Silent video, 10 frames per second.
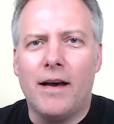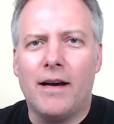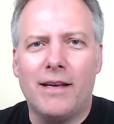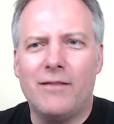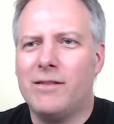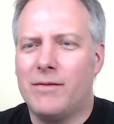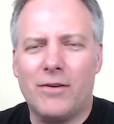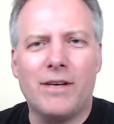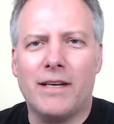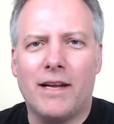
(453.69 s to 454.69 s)
uh, you know, it's
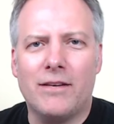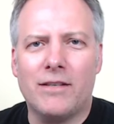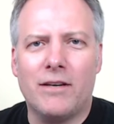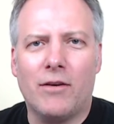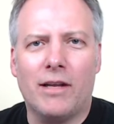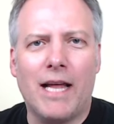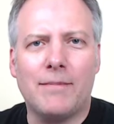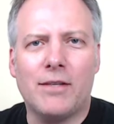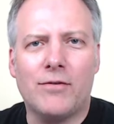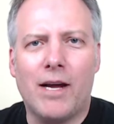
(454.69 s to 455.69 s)
starting to kind of just, you know,
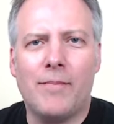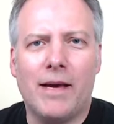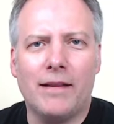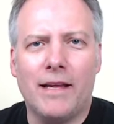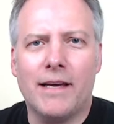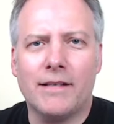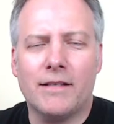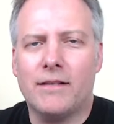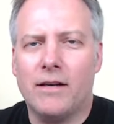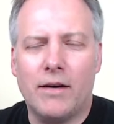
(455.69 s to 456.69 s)
collapse the tripod legs
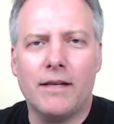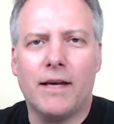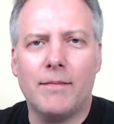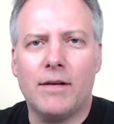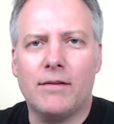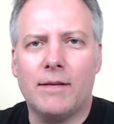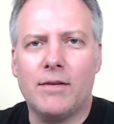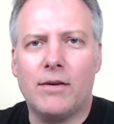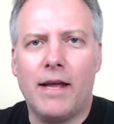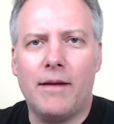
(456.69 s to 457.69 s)
and say, all right, time to, you know, time
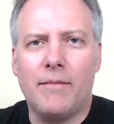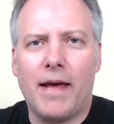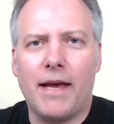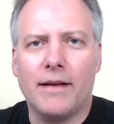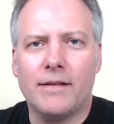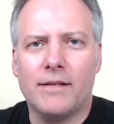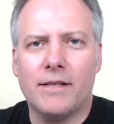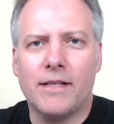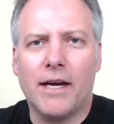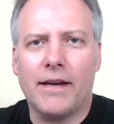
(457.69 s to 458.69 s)
to start heading back. It's,
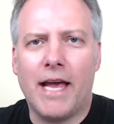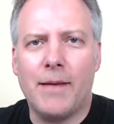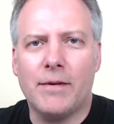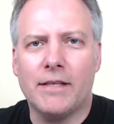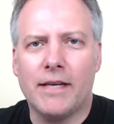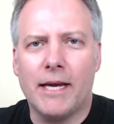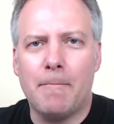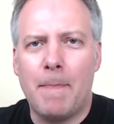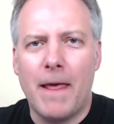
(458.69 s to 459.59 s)
it's not going to happen tonight.